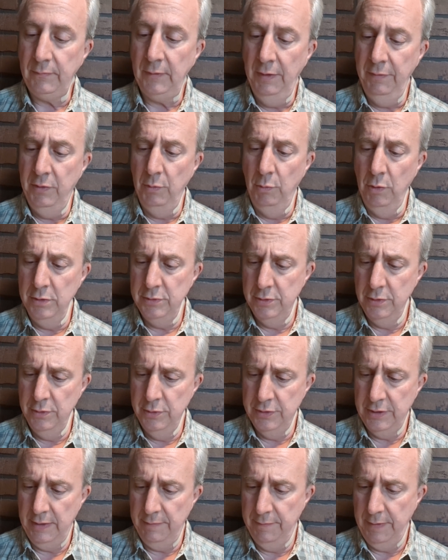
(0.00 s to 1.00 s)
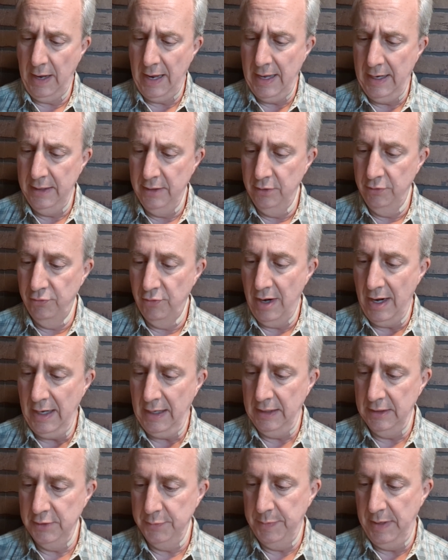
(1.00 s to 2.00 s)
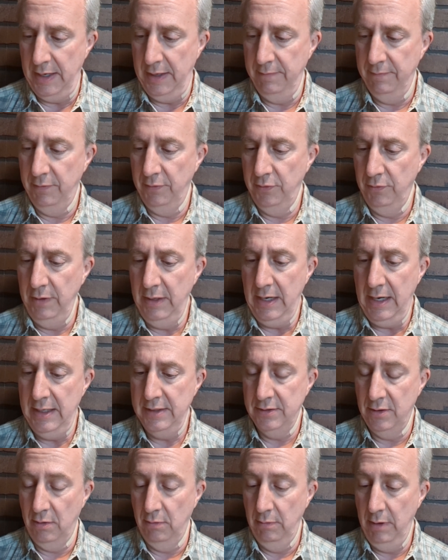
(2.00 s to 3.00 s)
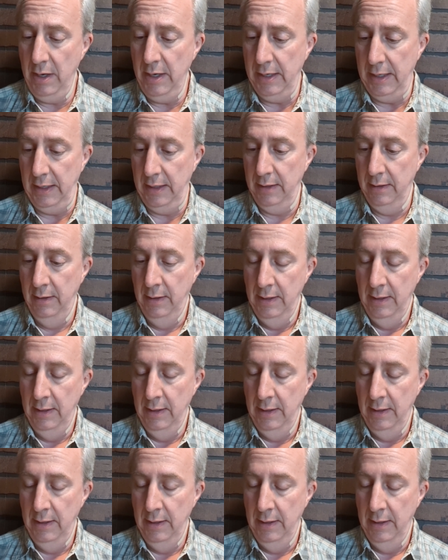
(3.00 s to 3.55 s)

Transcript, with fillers: If the wizards have had a dragon's bane for three days already,